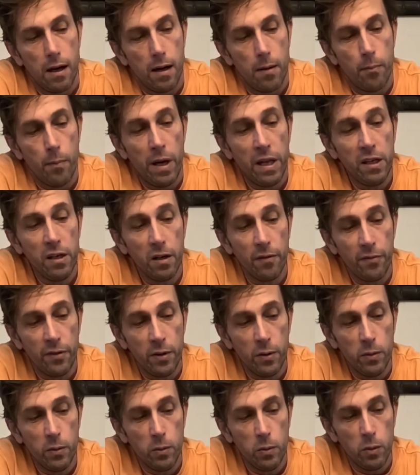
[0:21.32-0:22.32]
Many of
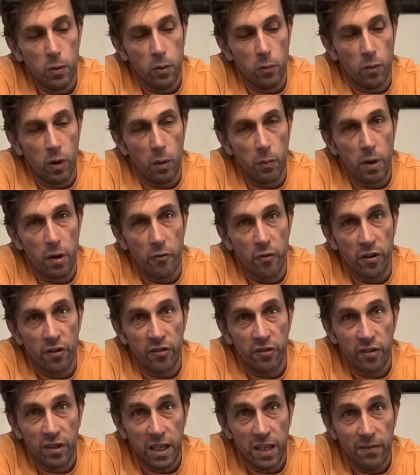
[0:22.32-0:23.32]
you who will be
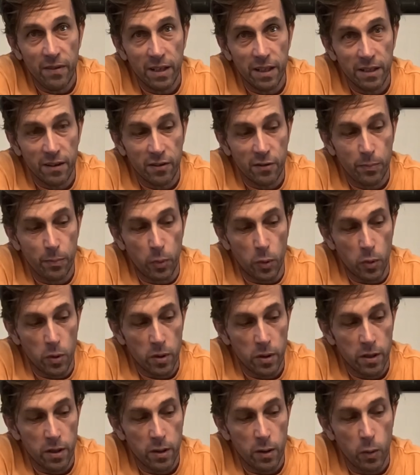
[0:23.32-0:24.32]
receiving this
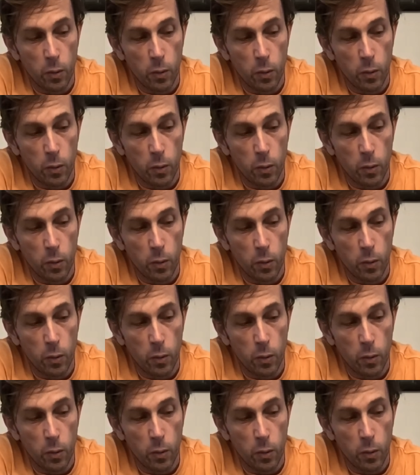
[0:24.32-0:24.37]
board